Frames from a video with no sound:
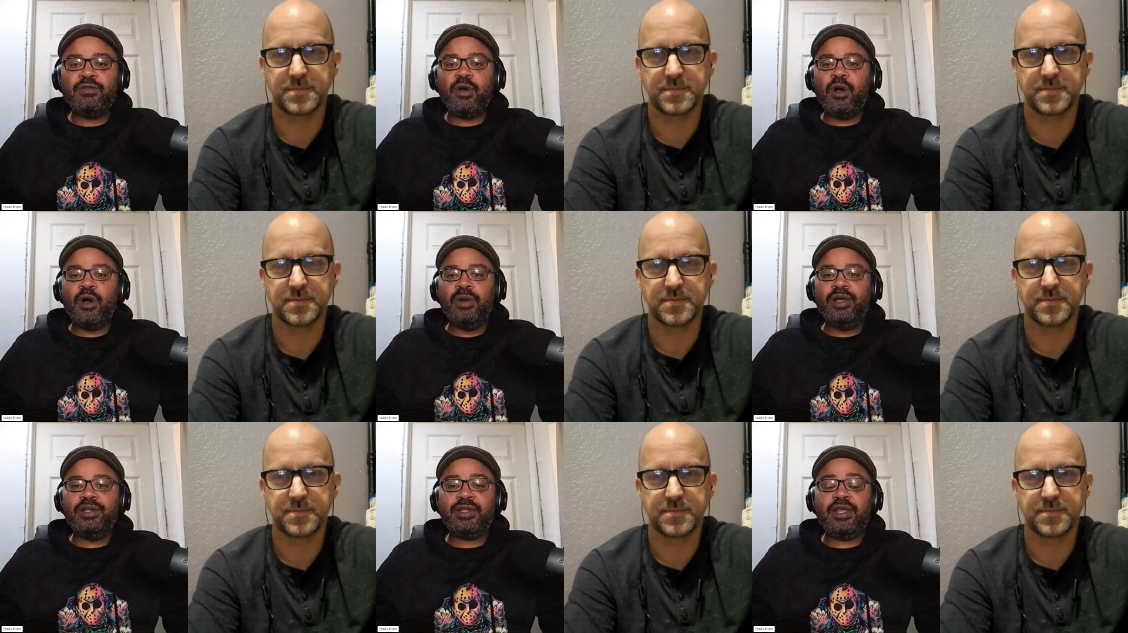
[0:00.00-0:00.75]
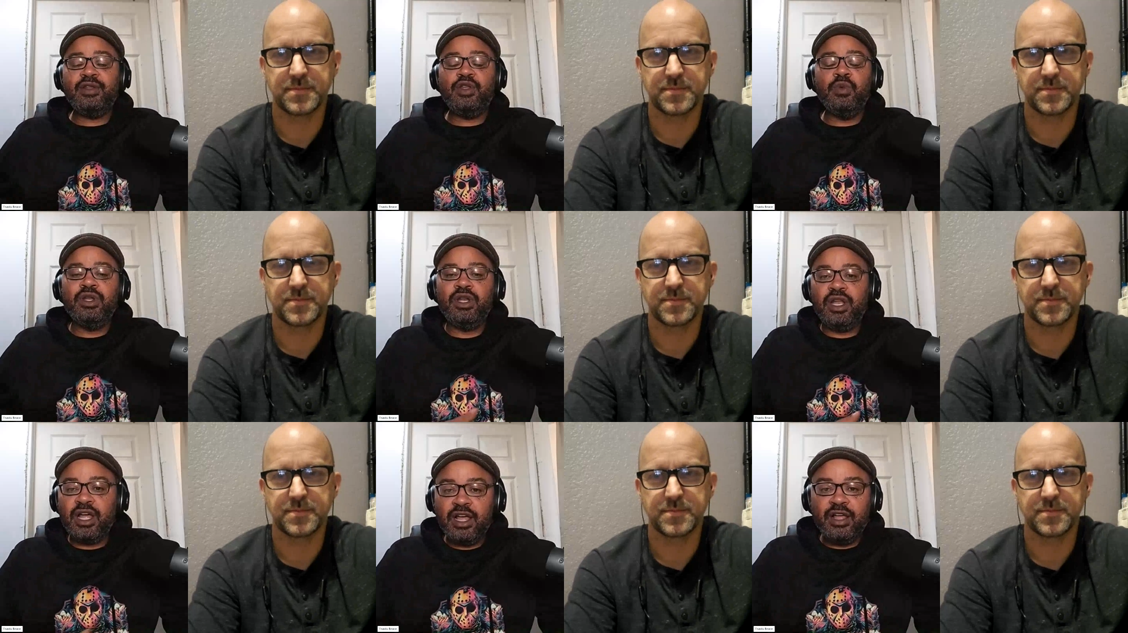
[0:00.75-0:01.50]
Speaker 1: you've always that you would
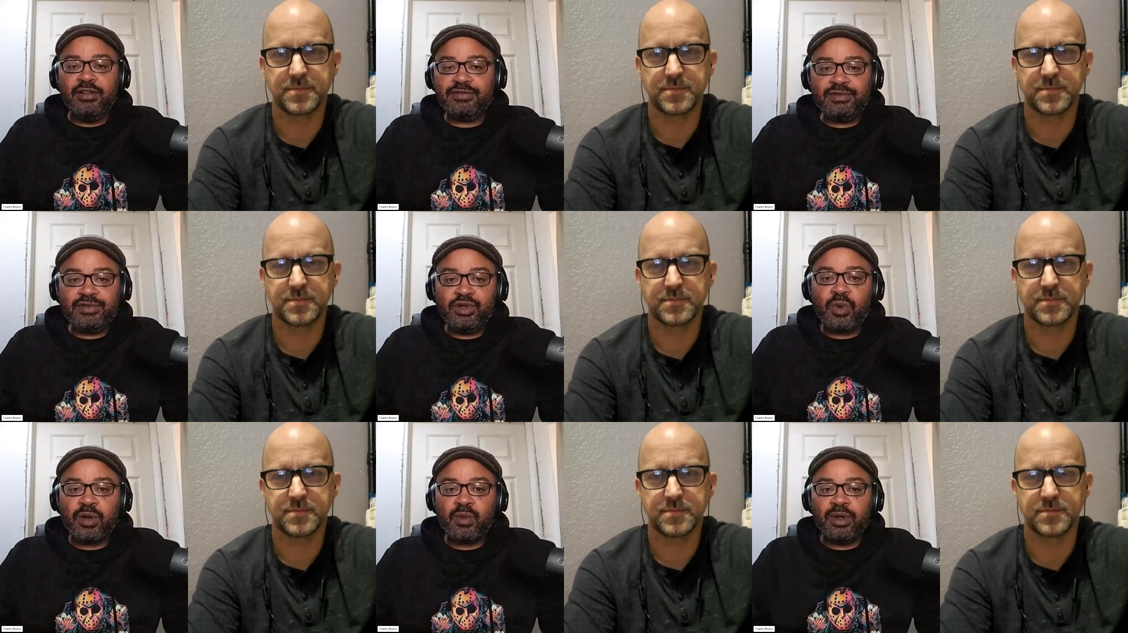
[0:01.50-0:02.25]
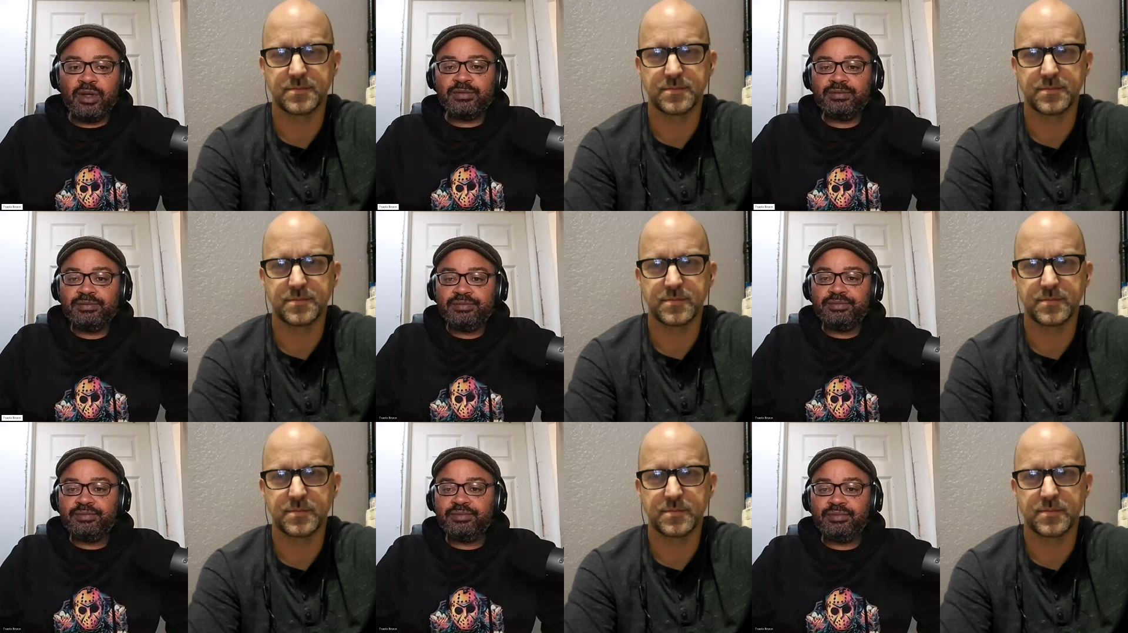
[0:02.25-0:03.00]
love to work with
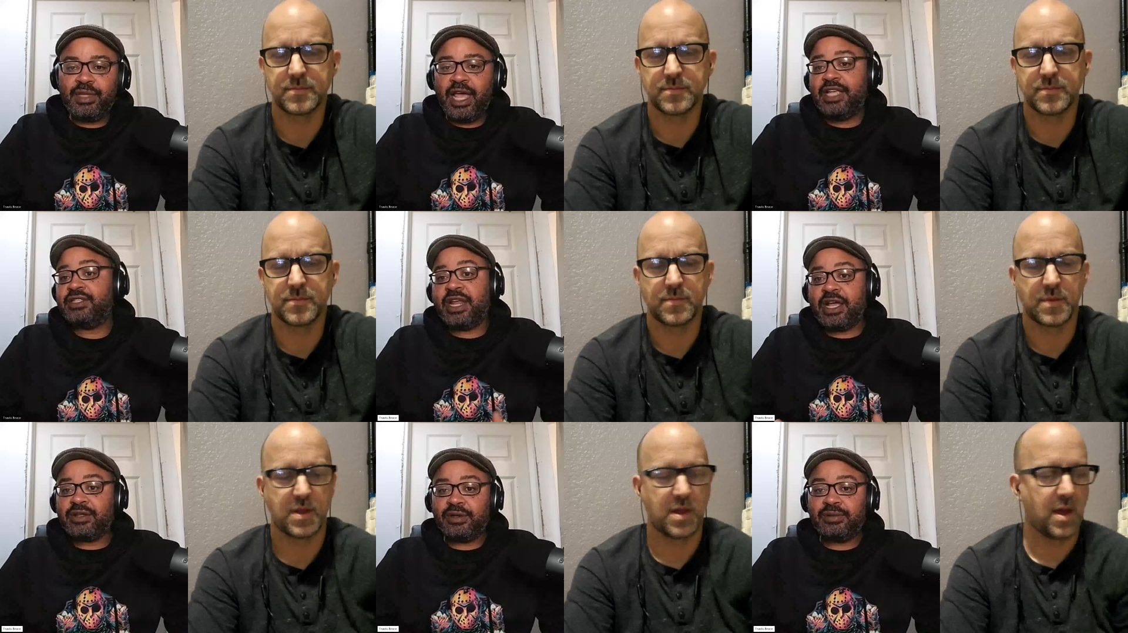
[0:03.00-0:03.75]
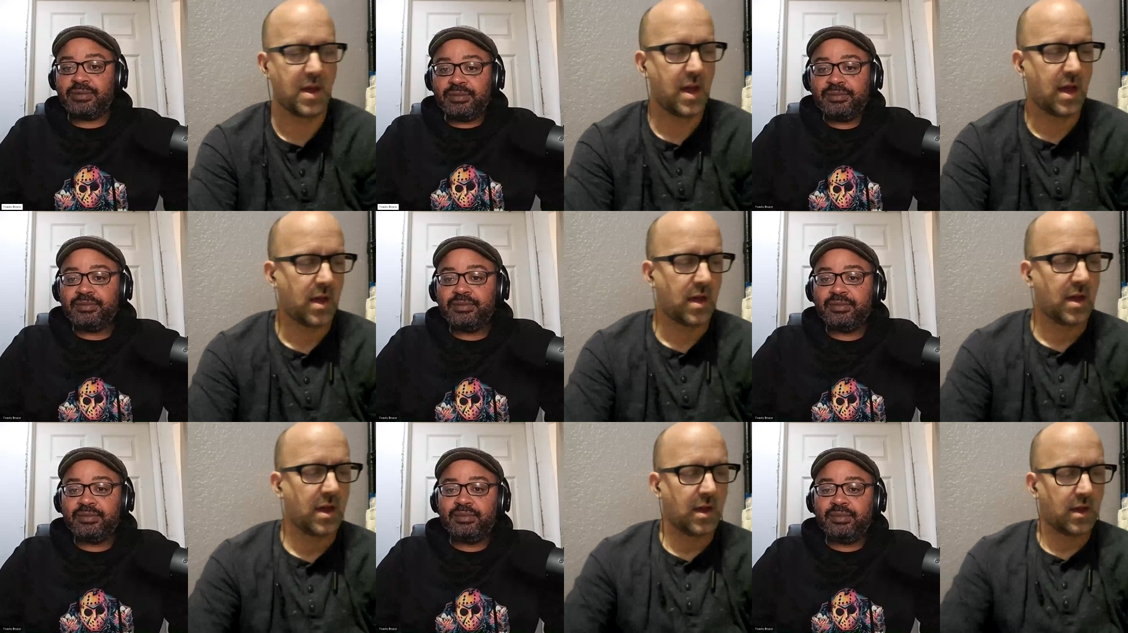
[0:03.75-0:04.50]
as an
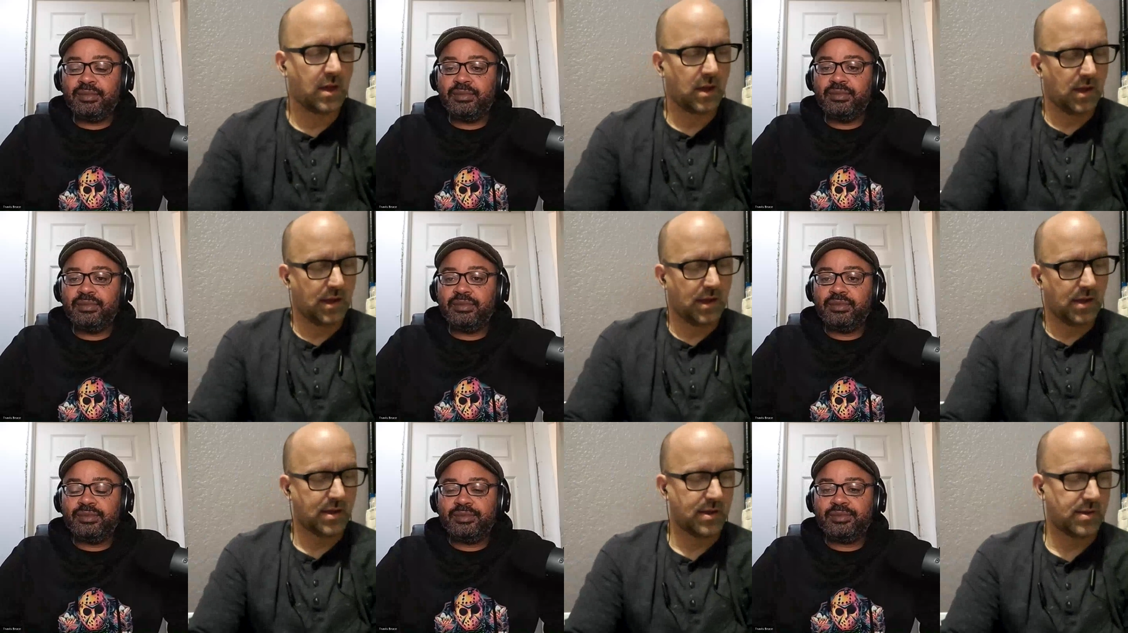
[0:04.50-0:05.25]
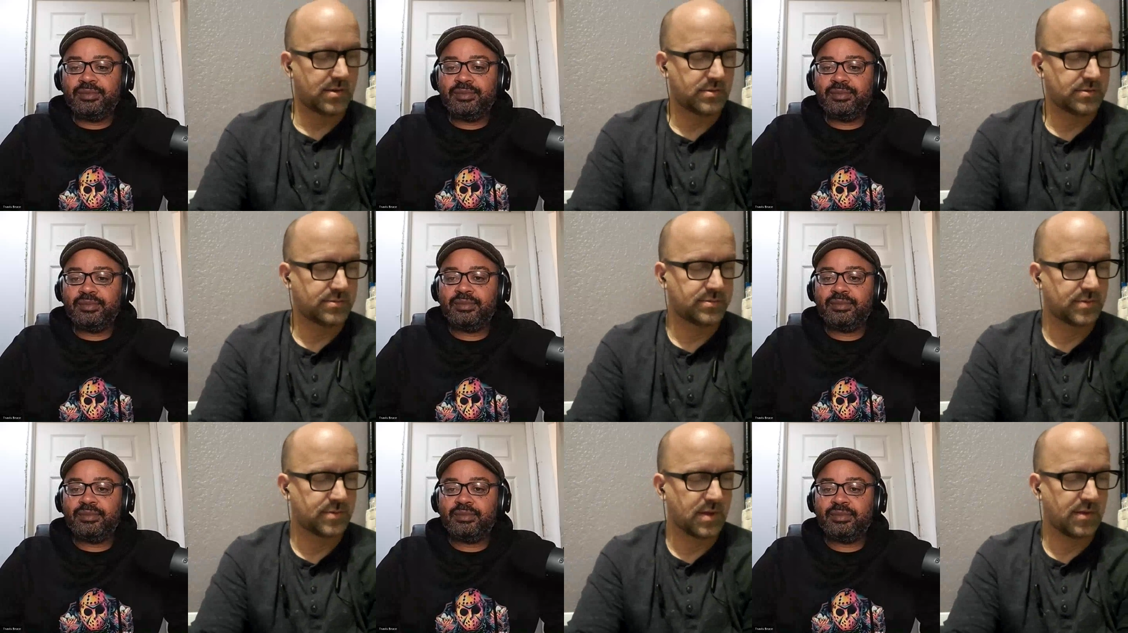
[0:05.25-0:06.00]
Speaker 2: actor?
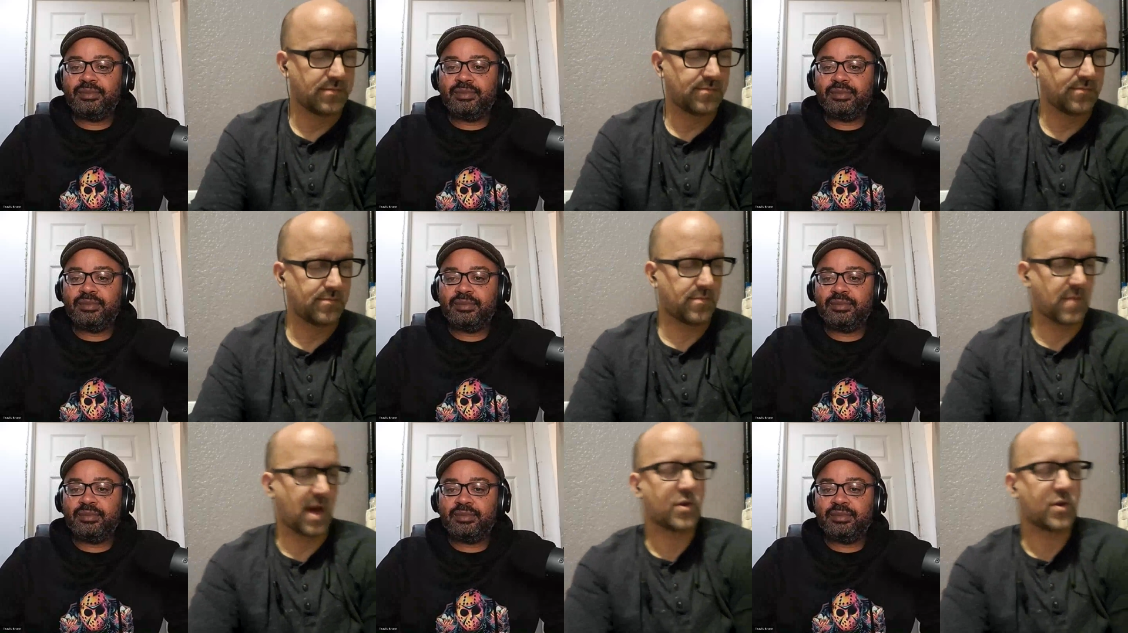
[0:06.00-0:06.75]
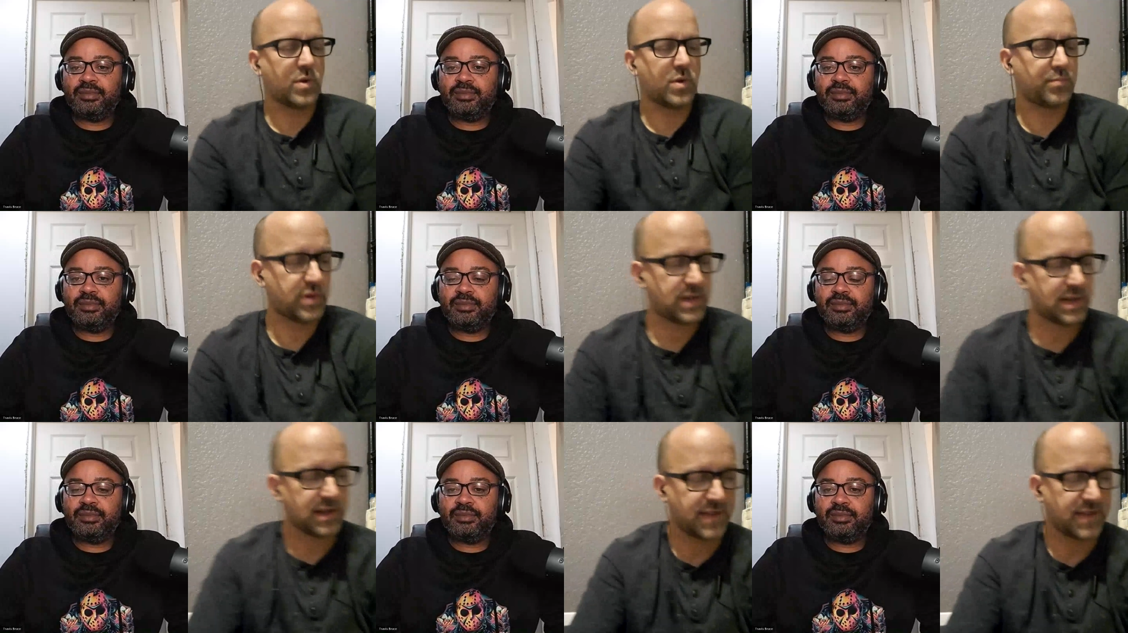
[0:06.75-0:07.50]
I don't want to put
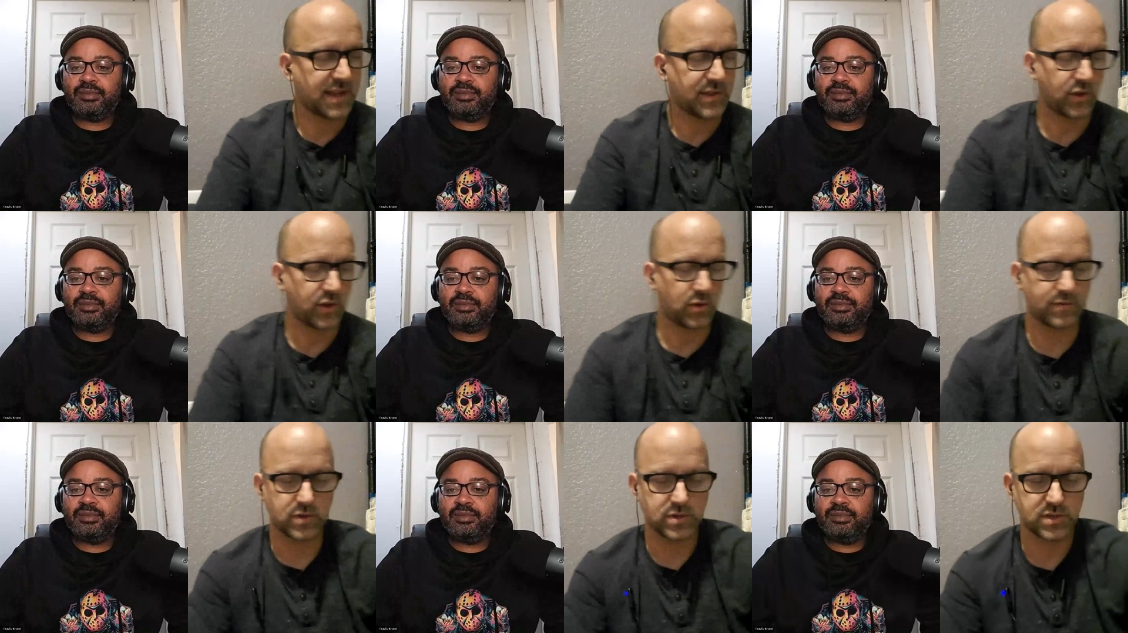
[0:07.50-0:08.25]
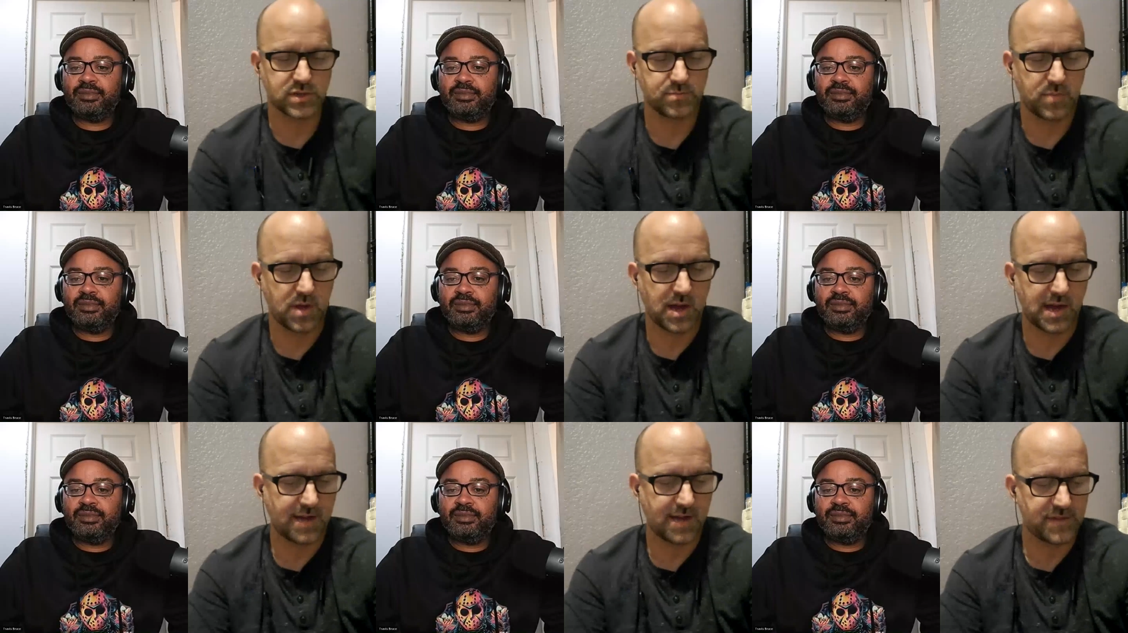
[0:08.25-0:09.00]
anything in the universe. I
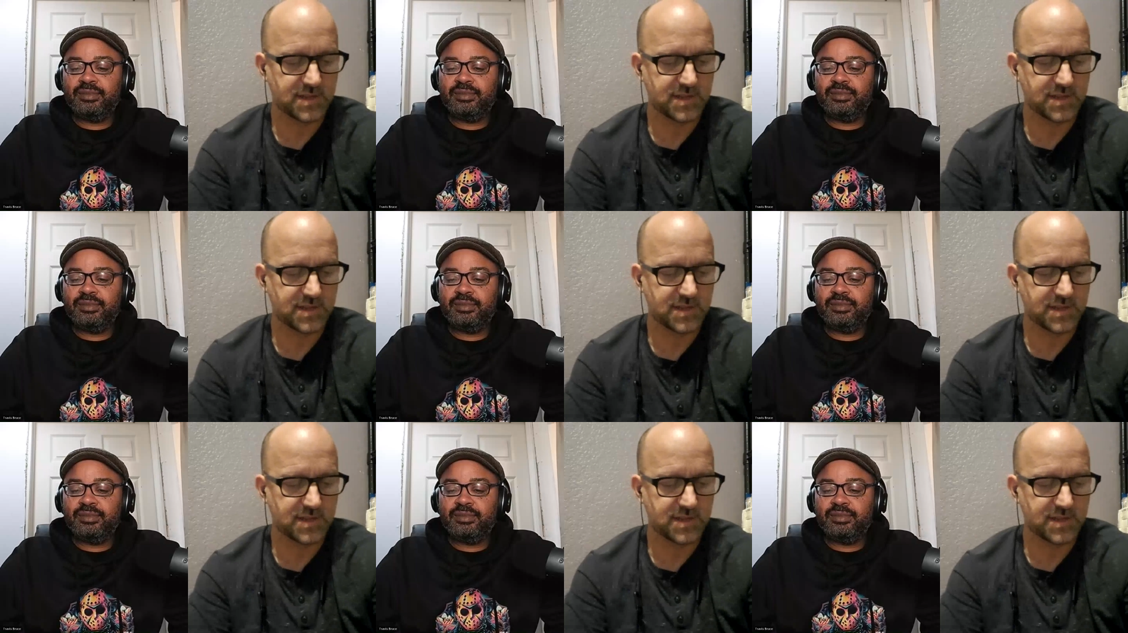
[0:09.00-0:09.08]
have this